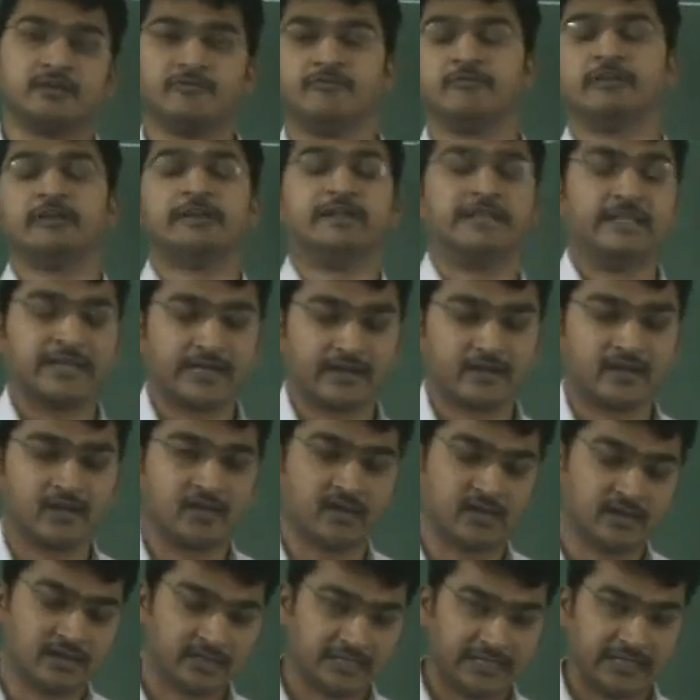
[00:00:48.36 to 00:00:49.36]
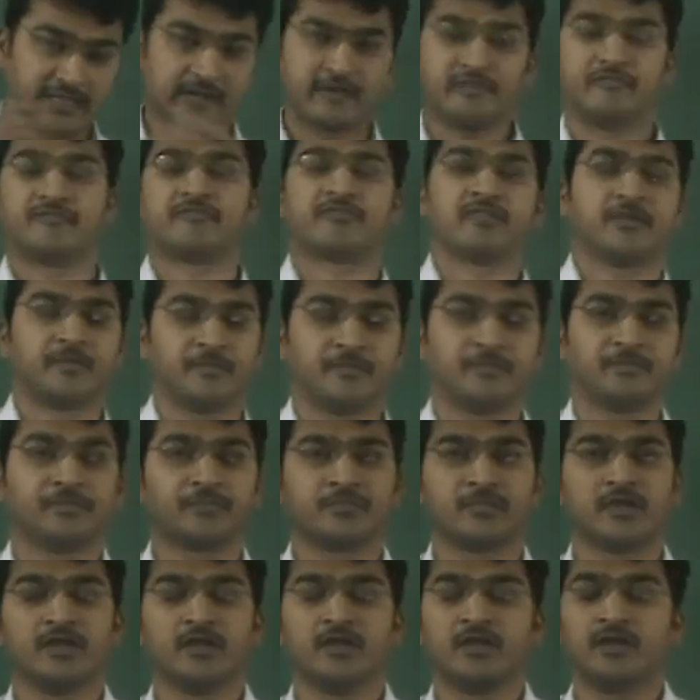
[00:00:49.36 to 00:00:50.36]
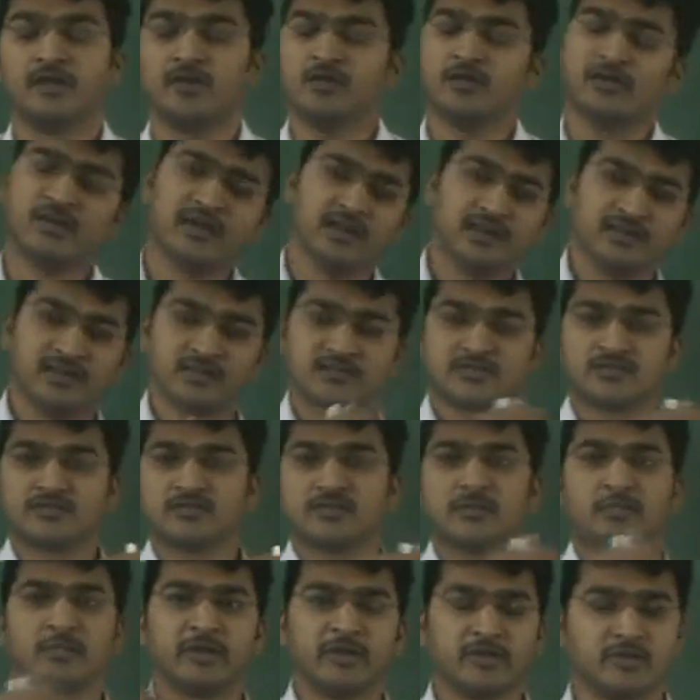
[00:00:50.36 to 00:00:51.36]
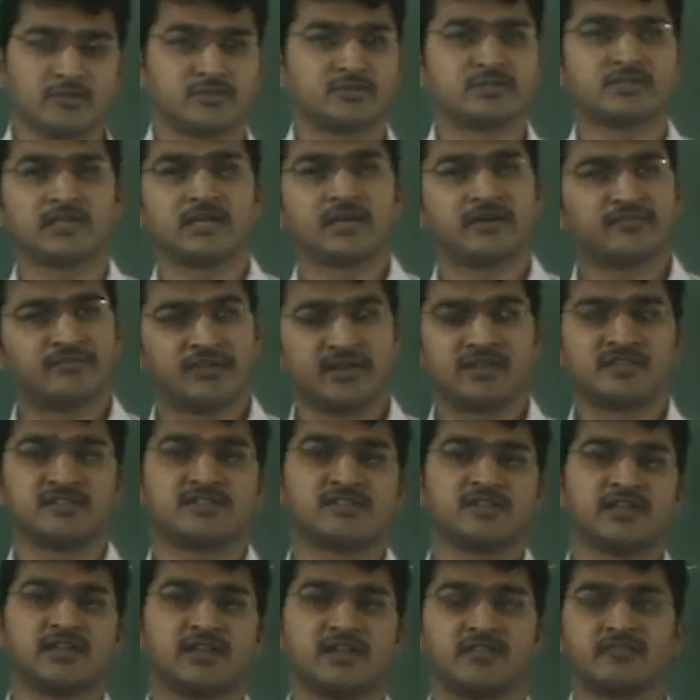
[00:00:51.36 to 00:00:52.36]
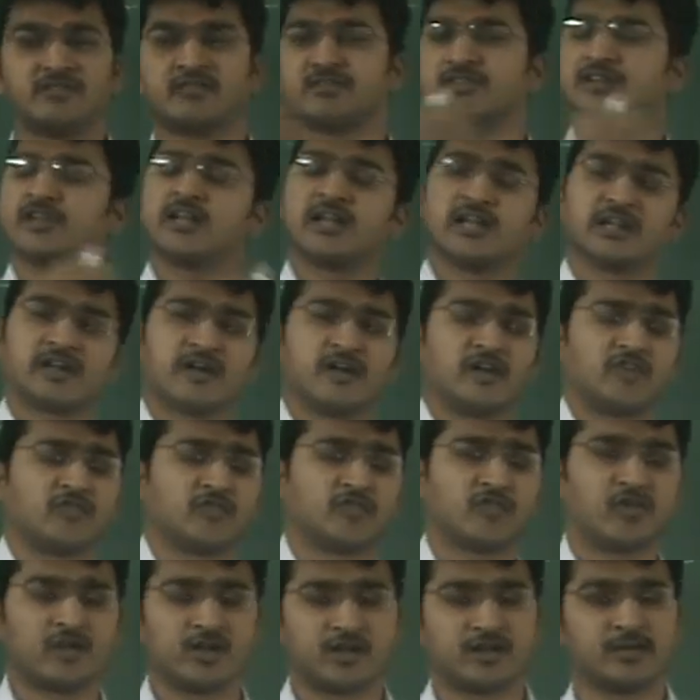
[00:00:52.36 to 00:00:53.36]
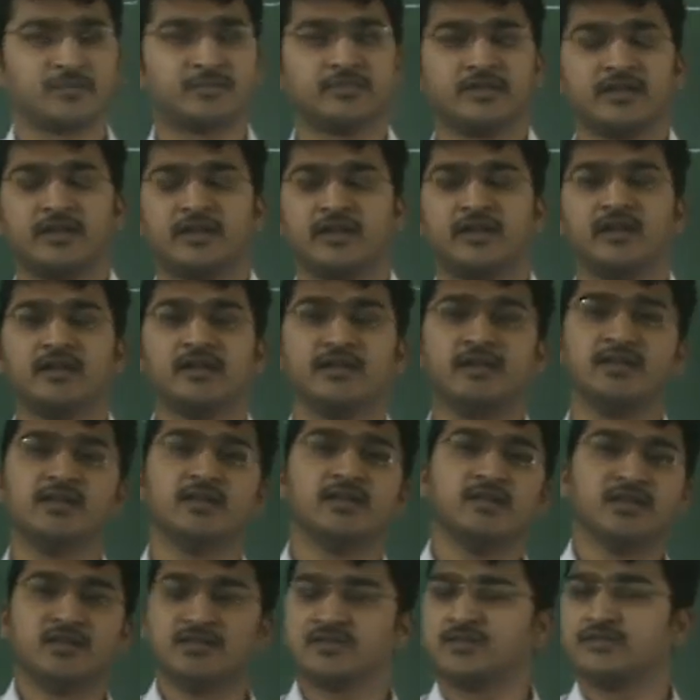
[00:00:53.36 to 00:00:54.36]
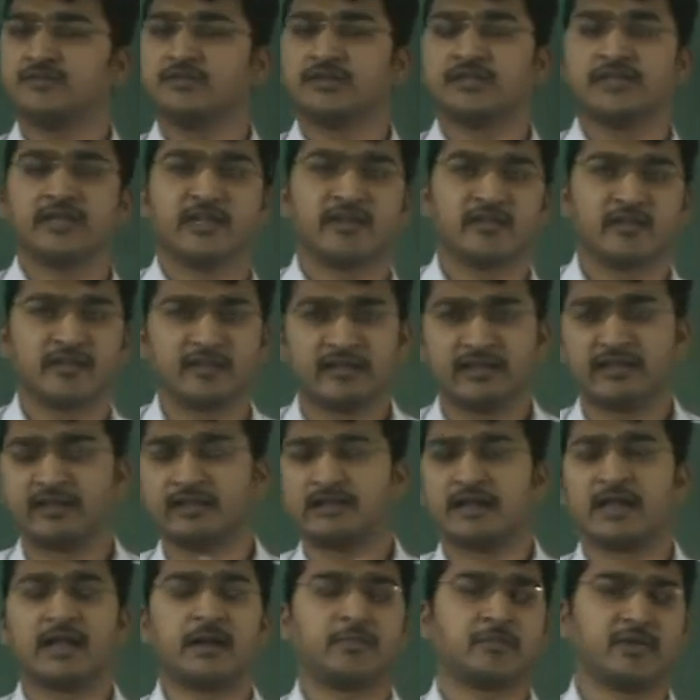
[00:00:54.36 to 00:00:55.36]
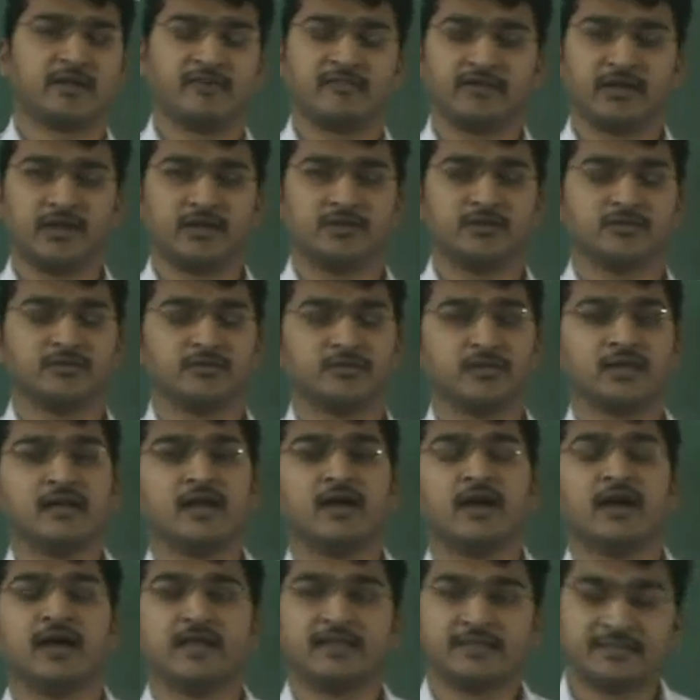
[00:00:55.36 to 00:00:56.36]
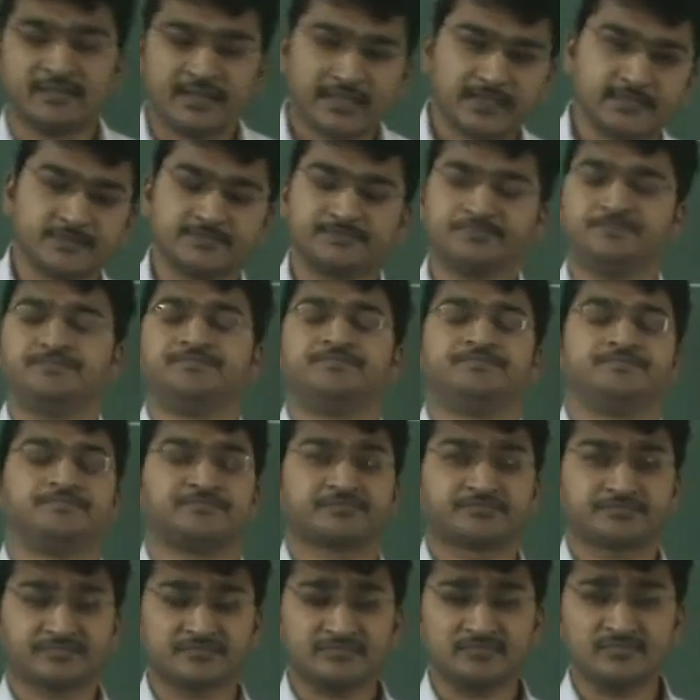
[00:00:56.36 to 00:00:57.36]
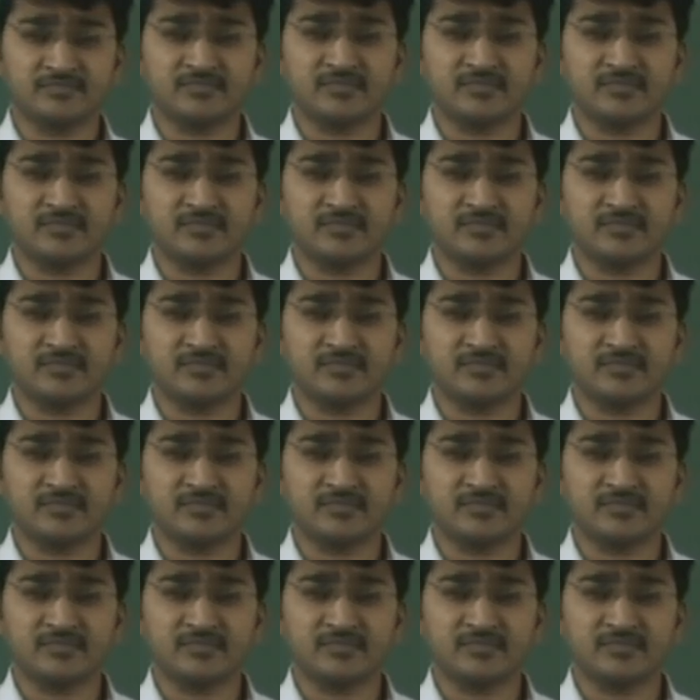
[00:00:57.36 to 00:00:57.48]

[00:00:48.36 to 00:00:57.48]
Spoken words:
we derive from. Okay, so that by using of Einstein equation and quantum theory. So we derived the lambda value, and then de